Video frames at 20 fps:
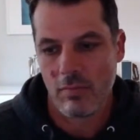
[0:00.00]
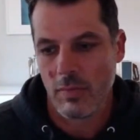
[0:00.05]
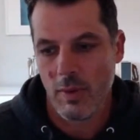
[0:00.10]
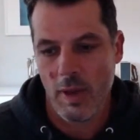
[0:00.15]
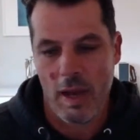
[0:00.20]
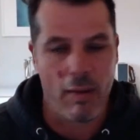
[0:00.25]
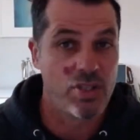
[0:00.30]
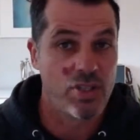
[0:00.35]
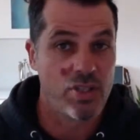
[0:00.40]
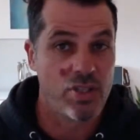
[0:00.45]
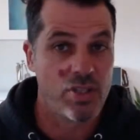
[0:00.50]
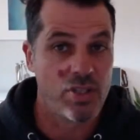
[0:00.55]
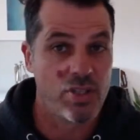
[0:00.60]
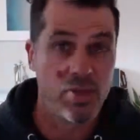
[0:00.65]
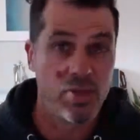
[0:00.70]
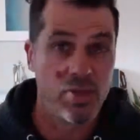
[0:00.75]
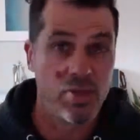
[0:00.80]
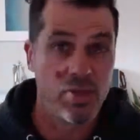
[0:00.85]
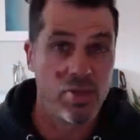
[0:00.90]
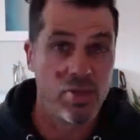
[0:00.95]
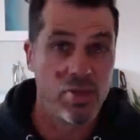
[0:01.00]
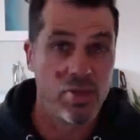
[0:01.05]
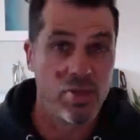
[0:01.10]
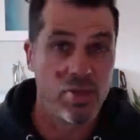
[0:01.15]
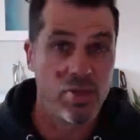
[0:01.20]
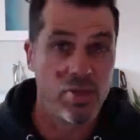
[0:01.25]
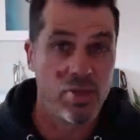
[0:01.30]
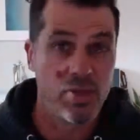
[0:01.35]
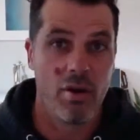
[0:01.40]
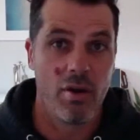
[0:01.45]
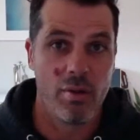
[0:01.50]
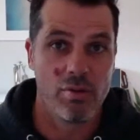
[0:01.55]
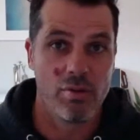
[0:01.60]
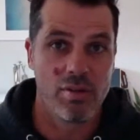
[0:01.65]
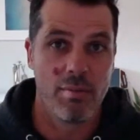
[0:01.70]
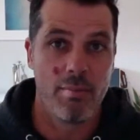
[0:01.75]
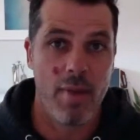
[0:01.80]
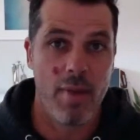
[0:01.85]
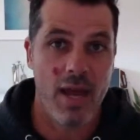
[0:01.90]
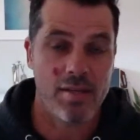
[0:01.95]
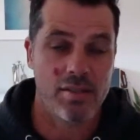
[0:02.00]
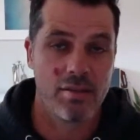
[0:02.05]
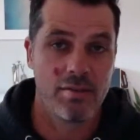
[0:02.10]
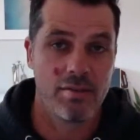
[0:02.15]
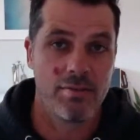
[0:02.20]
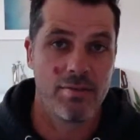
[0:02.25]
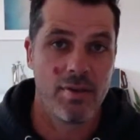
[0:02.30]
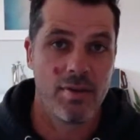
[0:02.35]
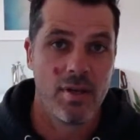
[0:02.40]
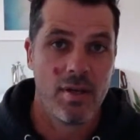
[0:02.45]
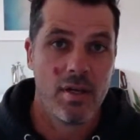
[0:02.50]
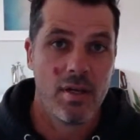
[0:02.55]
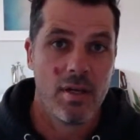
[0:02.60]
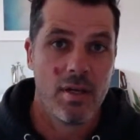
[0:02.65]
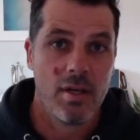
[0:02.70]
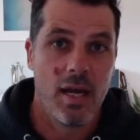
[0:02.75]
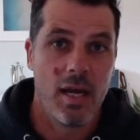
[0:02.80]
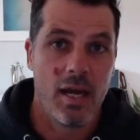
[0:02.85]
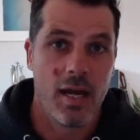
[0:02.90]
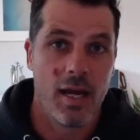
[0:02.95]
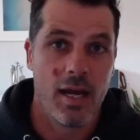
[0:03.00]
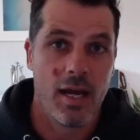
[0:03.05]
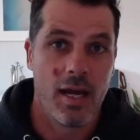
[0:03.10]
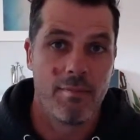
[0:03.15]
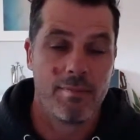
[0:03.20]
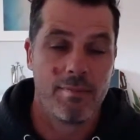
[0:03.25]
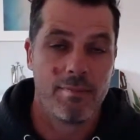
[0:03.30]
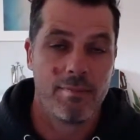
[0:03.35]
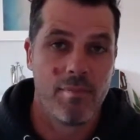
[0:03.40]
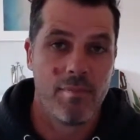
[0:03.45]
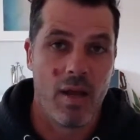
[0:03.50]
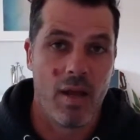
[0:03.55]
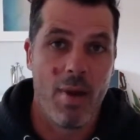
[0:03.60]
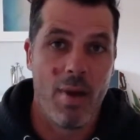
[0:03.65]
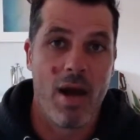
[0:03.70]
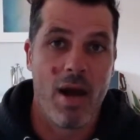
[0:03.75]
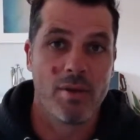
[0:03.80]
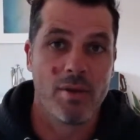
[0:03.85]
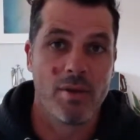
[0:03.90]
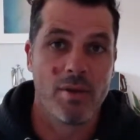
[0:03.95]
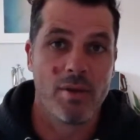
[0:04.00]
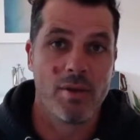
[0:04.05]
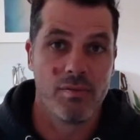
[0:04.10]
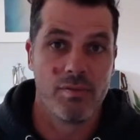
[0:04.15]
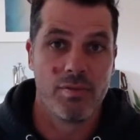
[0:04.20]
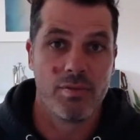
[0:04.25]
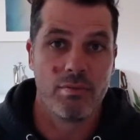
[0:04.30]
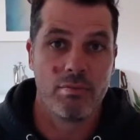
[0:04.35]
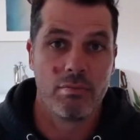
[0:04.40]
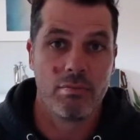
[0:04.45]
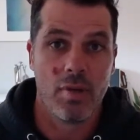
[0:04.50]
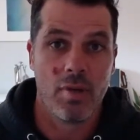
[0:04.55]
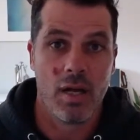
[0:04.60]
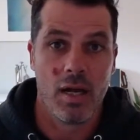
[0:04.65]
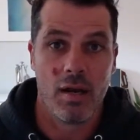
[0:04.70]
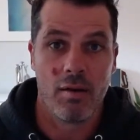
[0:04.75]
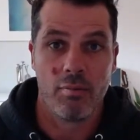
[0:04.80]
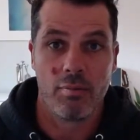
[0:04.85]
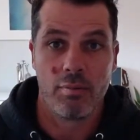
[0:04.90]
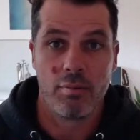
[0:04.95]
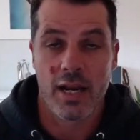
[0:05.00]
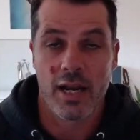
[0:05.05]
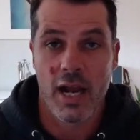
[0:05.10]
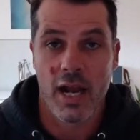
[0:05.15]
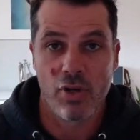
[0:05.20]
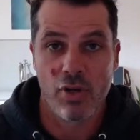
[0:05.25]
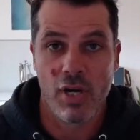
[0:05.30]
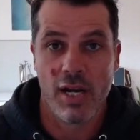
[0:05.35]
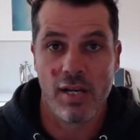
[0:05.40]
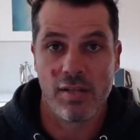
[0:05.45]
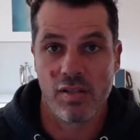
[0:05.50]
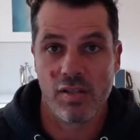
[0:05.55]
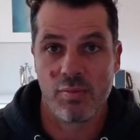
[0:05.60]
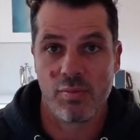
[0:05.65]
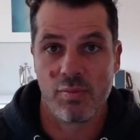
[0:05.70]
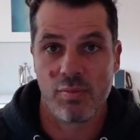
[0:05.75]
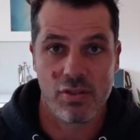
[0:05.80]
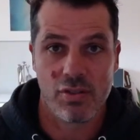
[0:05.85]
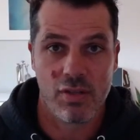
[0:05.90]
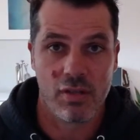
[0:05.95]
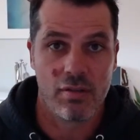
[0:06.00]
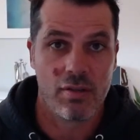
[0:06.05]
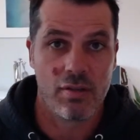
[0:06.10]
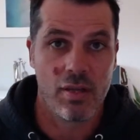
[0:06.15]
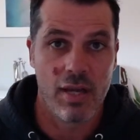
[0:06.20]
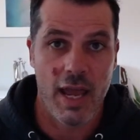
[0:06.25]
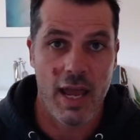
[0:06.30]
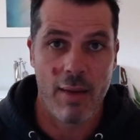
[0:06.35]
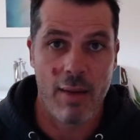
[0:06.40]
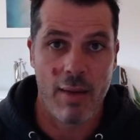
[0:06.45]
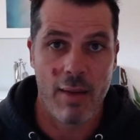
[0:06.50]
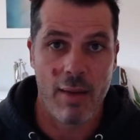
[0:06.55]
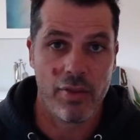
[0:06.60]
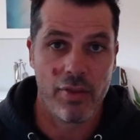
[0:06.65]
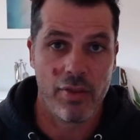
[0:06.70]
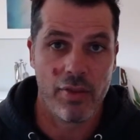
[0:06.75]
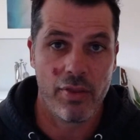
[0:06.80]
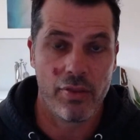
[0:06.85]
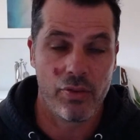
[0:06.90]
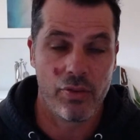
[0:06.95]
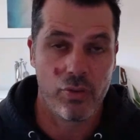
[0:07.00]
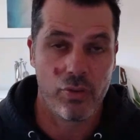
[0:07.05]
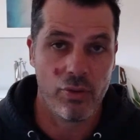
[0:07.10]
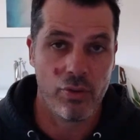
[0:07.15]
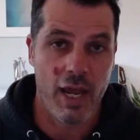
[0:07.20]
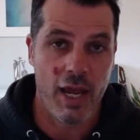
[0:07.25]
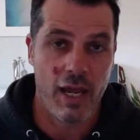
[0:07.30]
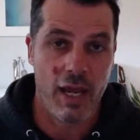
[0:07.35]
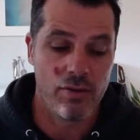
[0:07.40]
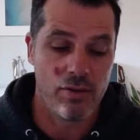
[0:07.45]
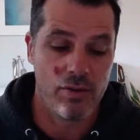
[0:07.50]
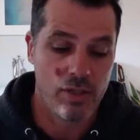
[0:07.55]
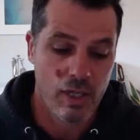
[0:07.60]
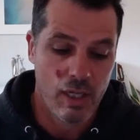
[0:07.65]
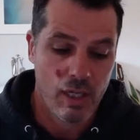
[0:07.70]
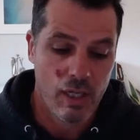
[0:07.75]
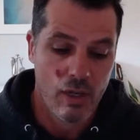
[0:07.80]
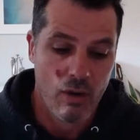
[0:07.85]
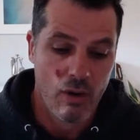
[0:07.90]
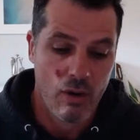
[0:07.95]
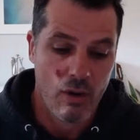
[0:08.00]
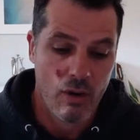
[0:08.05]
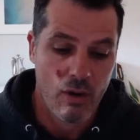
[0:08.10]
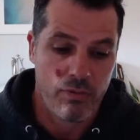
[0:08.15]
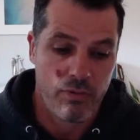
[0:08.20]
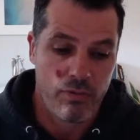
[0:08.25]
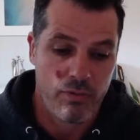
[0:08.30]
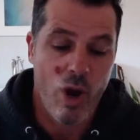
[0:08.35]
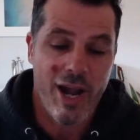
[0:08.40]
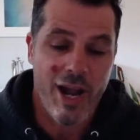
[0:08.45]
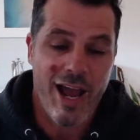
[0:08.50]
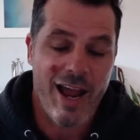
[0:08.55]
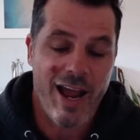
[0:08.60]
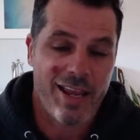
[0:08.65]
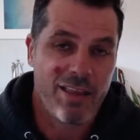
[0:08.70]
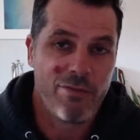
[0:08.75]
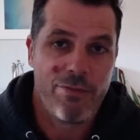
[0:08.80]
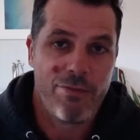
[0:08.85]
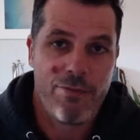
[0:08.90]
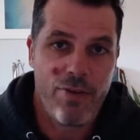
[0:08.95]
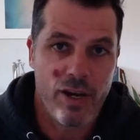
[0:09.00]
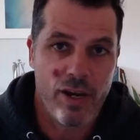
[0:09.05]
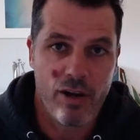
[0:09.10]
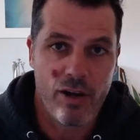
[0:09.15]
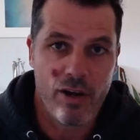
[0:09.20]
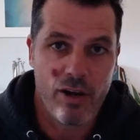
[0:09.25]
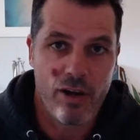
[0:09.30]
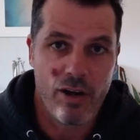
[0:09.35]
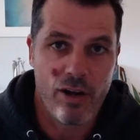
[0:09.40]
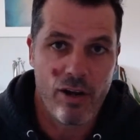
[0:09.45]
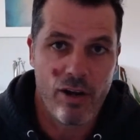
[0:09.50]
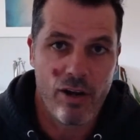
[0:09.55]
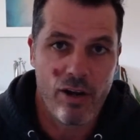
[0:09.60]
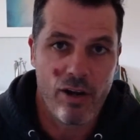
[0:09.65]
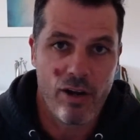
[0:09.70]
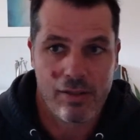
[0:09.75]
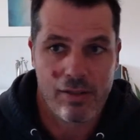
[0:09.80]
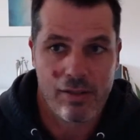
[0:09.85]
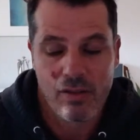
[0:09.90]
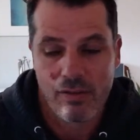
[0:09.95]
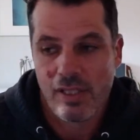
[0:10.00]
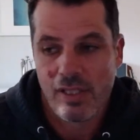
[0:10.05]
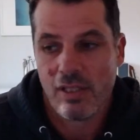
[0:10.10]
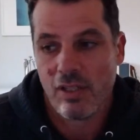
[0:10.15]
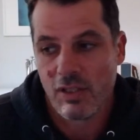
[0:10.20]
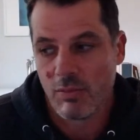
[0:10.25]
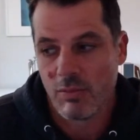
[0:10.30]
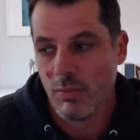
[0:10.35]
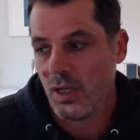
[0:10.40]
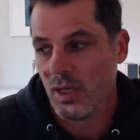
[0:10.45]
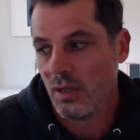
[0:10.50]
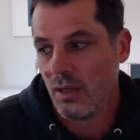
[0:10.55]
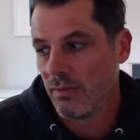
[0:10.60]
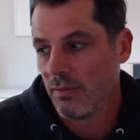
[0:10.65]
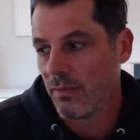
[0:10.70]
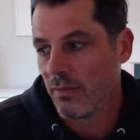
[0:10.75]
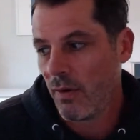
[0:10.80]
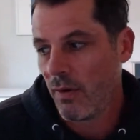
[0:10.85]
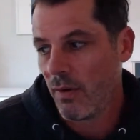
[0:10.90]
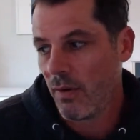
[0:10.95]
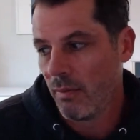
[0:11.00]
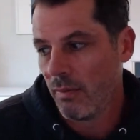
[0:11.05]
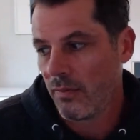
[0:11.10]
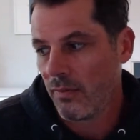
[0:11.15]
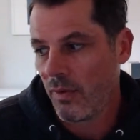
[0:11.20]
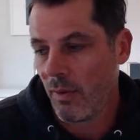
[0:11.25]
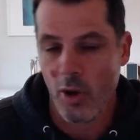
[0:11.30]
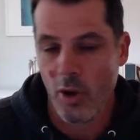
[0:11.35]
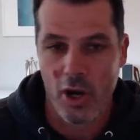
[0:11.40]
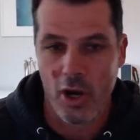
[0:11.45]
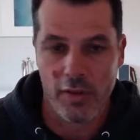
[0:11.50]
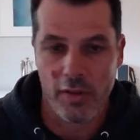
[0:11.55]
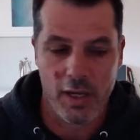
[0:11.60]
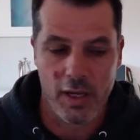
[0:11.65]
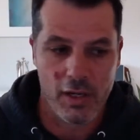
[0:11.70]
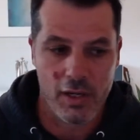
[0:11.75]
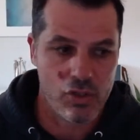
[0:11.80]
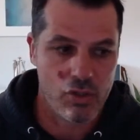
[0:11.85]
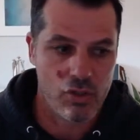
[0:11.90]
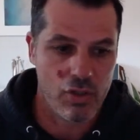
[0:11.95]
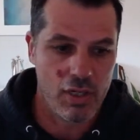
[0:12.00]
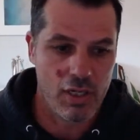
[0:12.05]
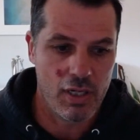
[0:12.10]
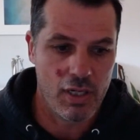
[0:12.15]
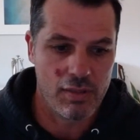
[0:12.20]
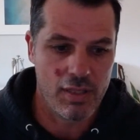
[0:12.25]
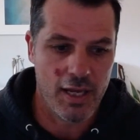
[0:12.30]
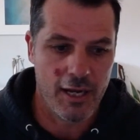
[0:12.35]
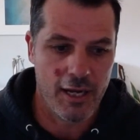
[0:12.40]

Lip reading: would say probably 3 months ago, there was a massive amount of account-related suspensions that Amazon went through. And from what I can figure out, this is obviously just me from knowing the industry, is that